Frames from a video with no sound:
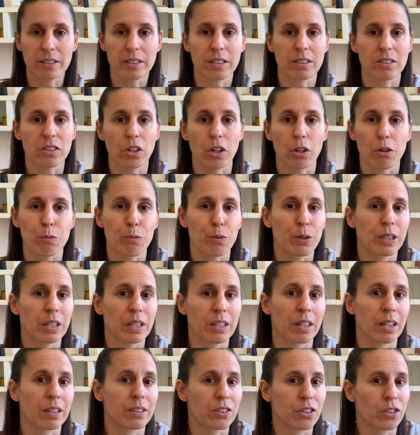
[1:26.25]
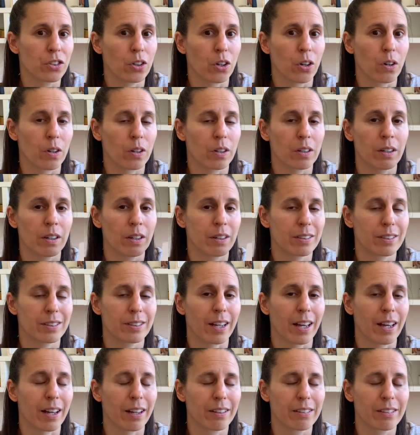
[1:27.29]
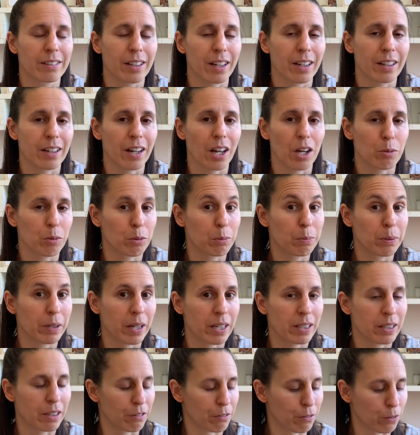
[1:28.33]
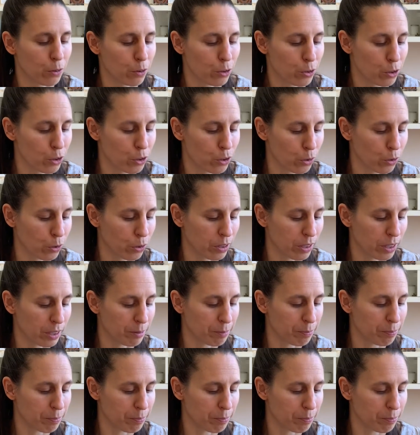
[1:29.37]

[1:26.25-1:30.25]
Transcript: It's got a really nice dong sound, and I will play that for you shortly.